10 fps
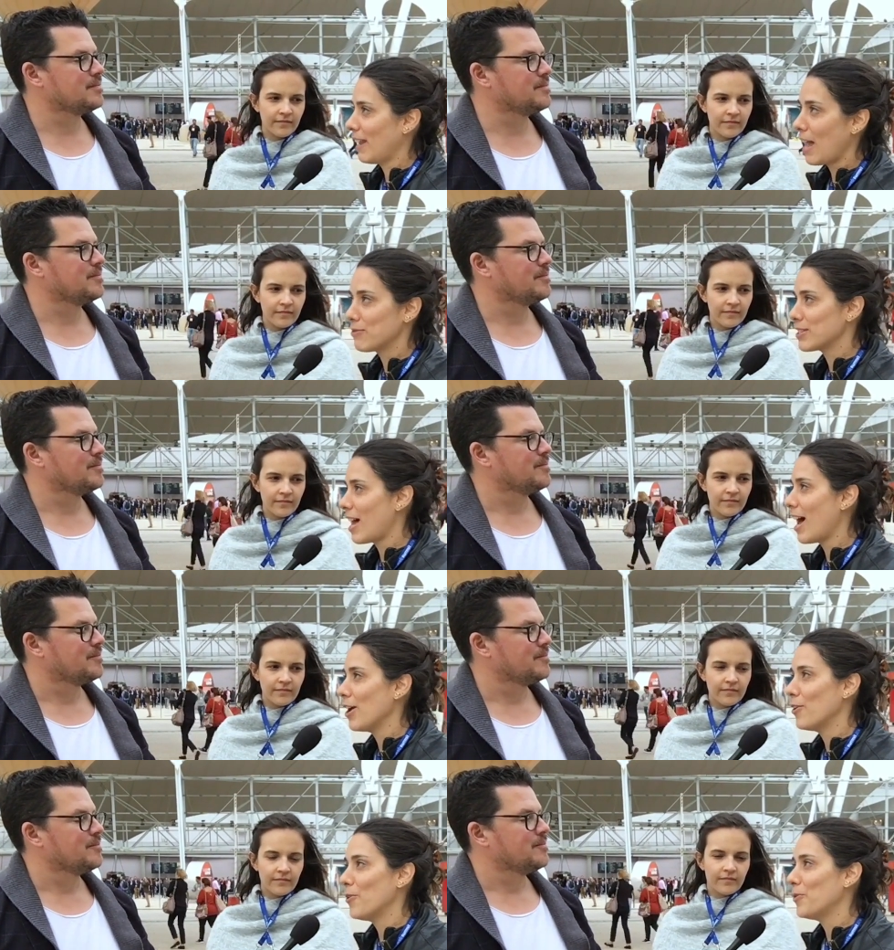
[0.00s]

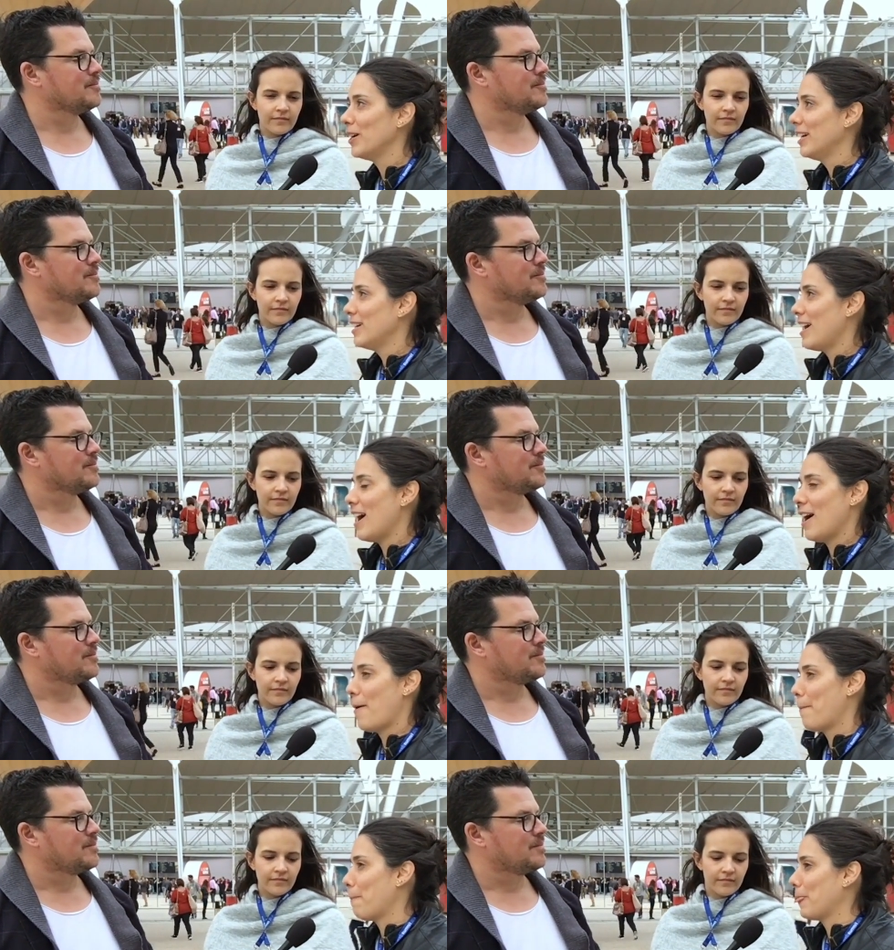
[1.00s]
Speaker 1: lifestyle,
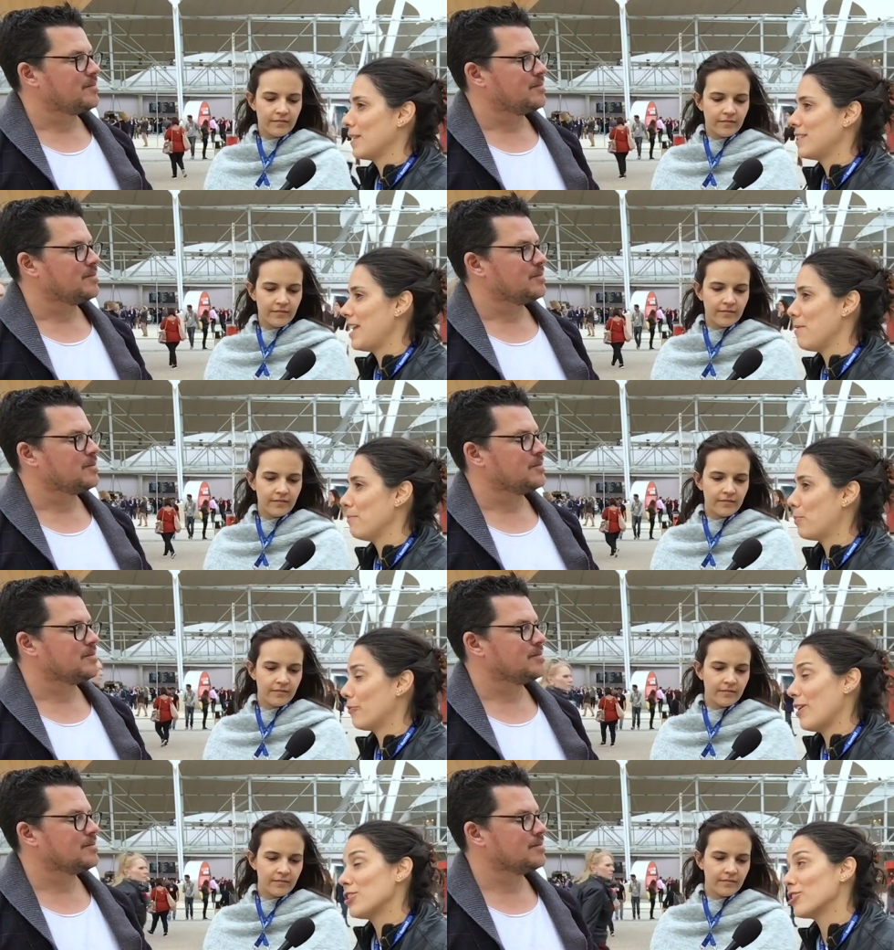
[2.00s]
um, same
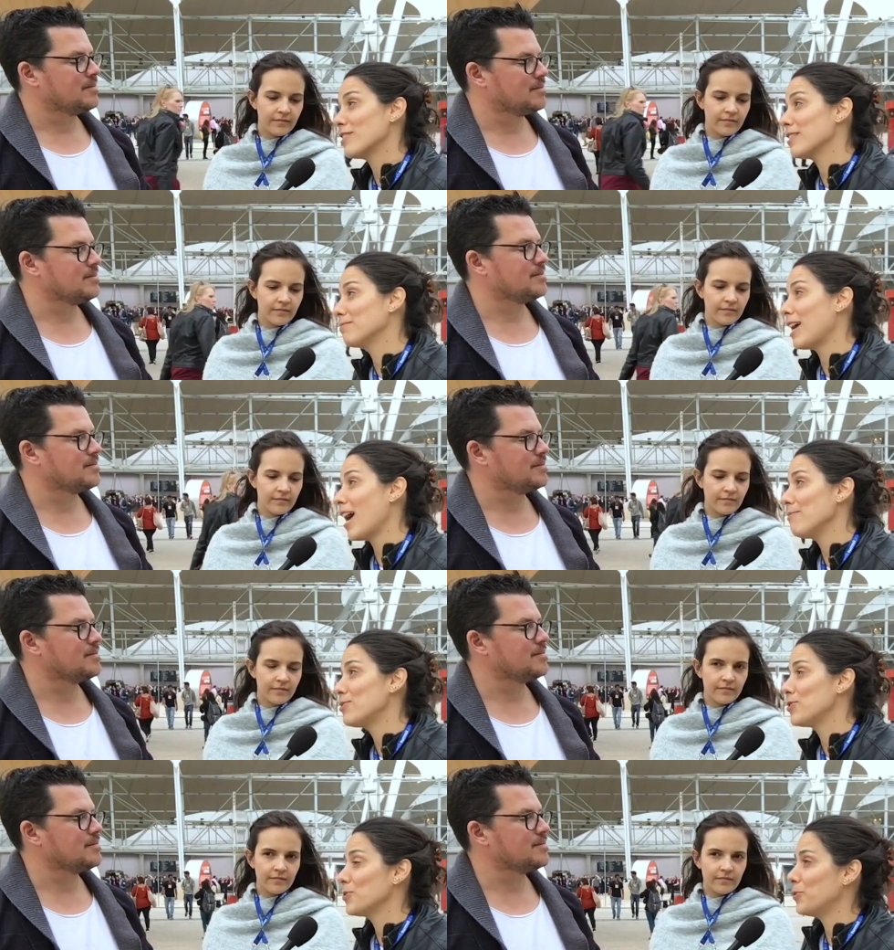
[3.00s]
profession
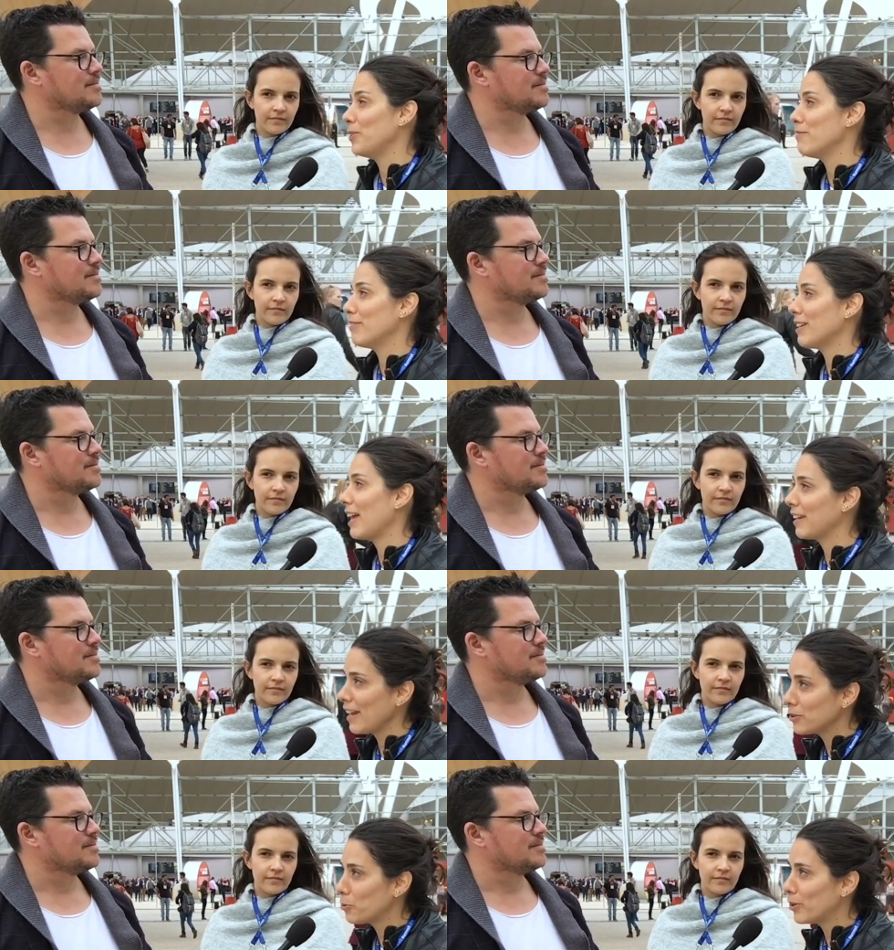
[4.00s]
sometimes, to even like
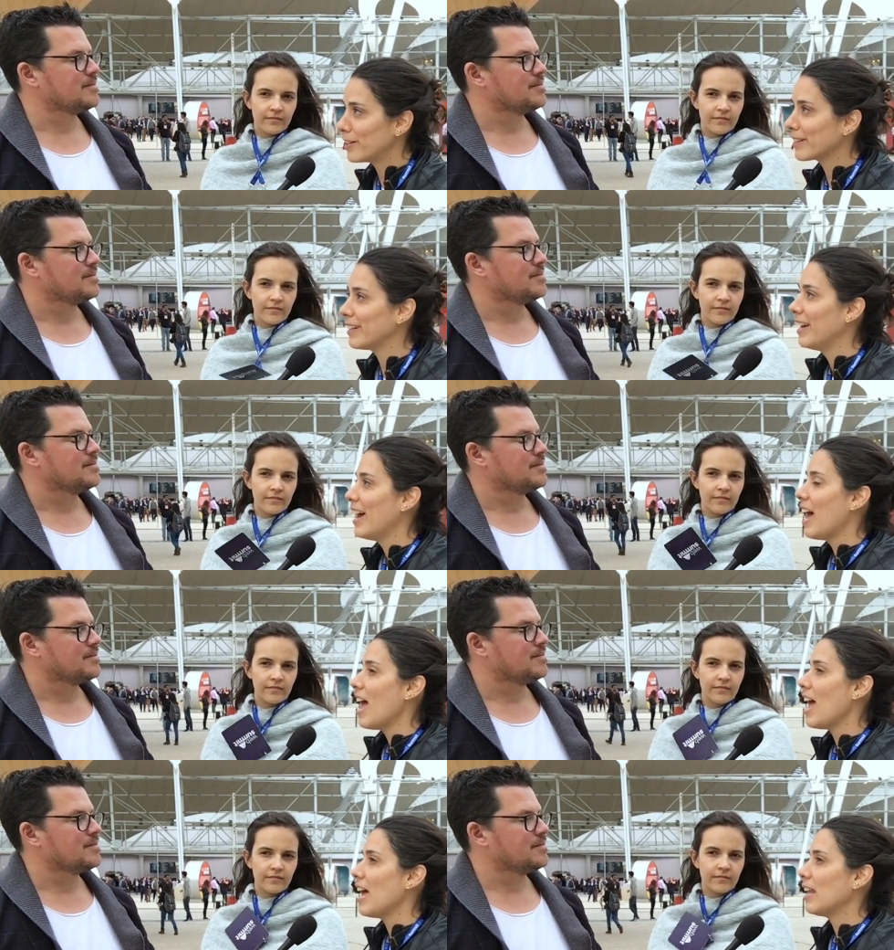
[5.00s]
network.
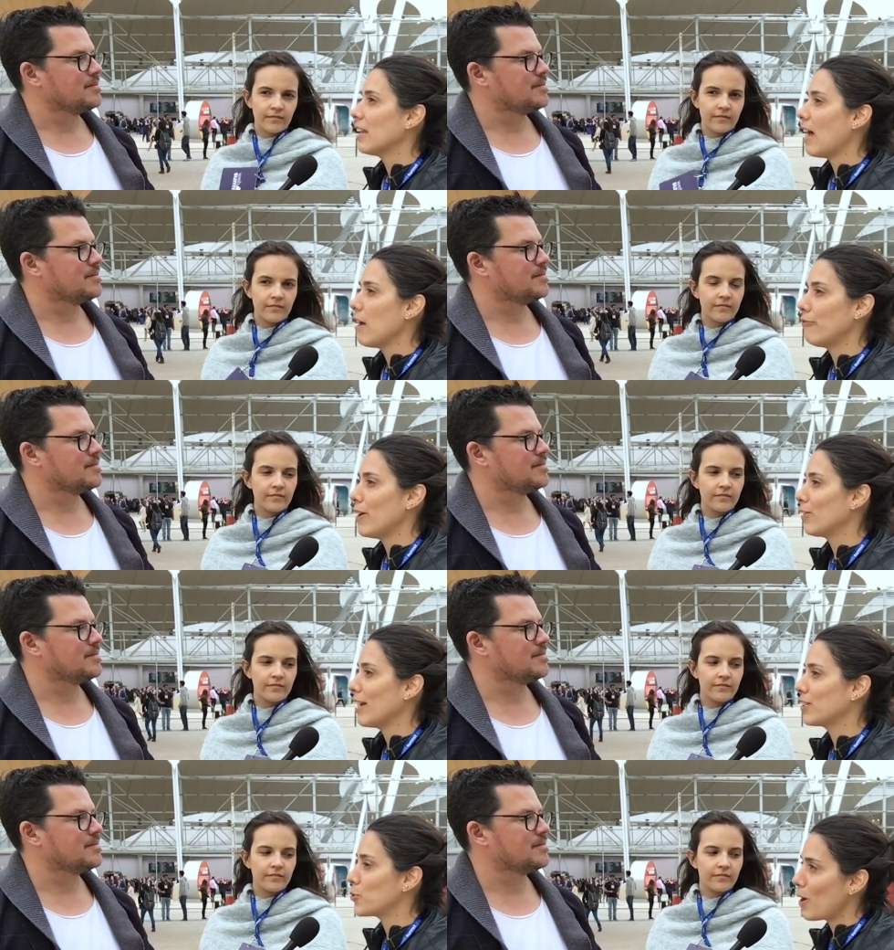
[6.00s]
And I felt
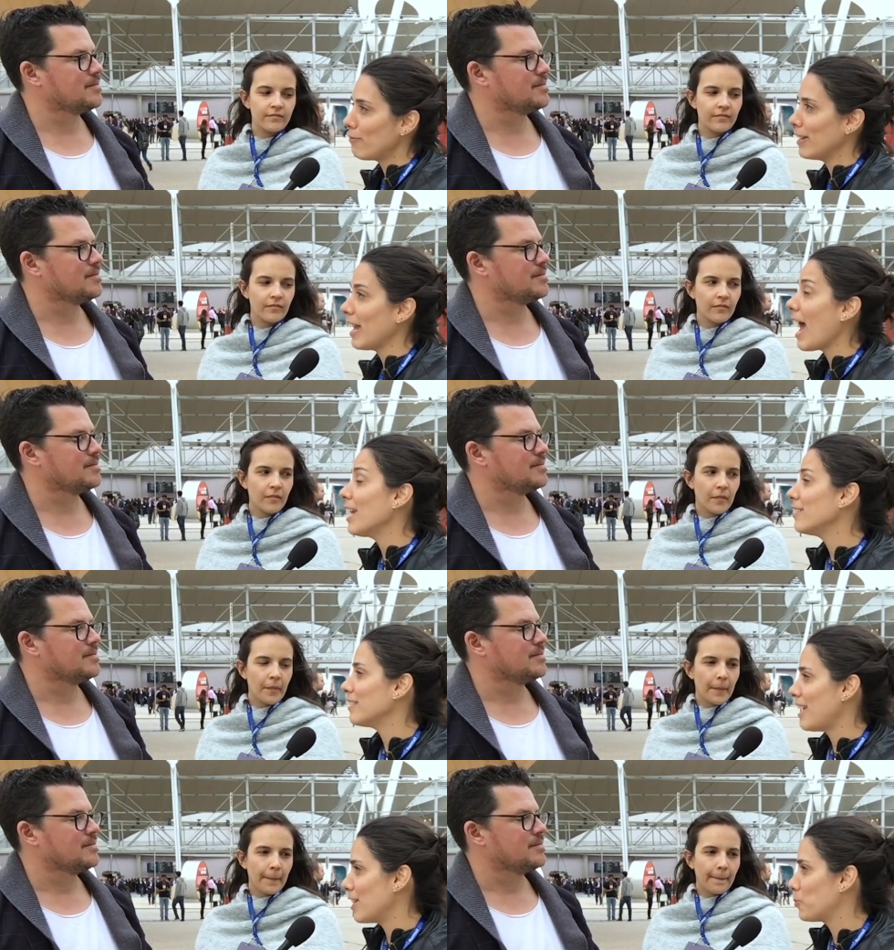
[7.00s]
like traveling and
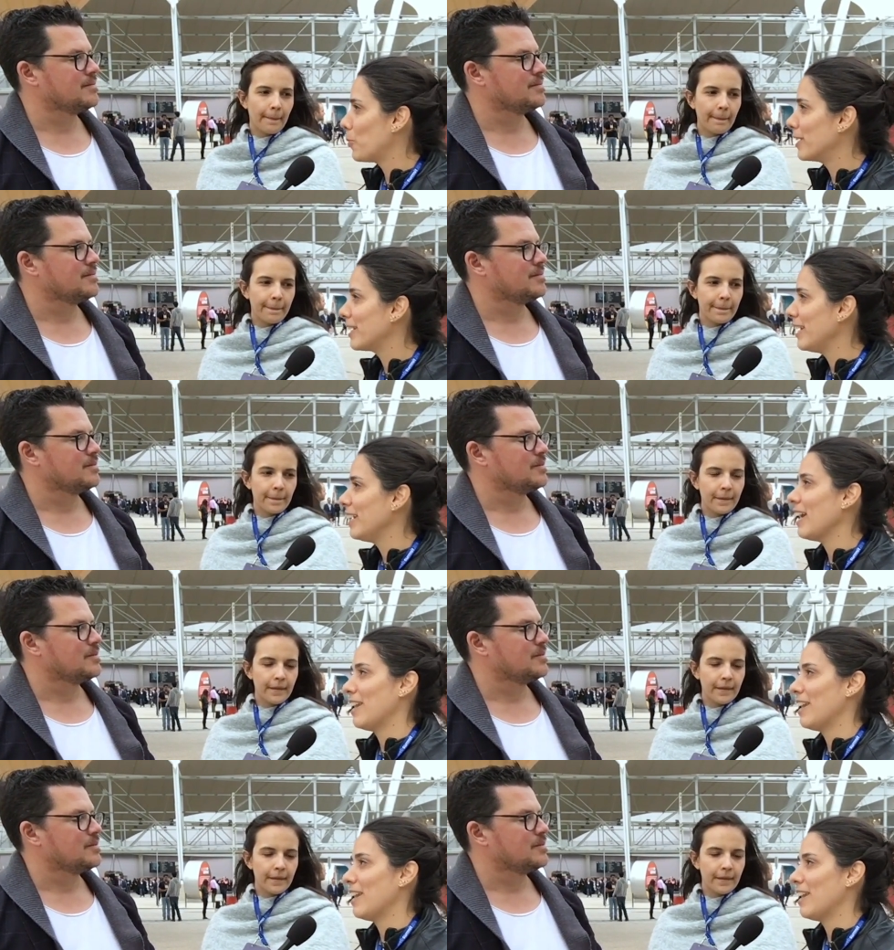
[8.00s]
networking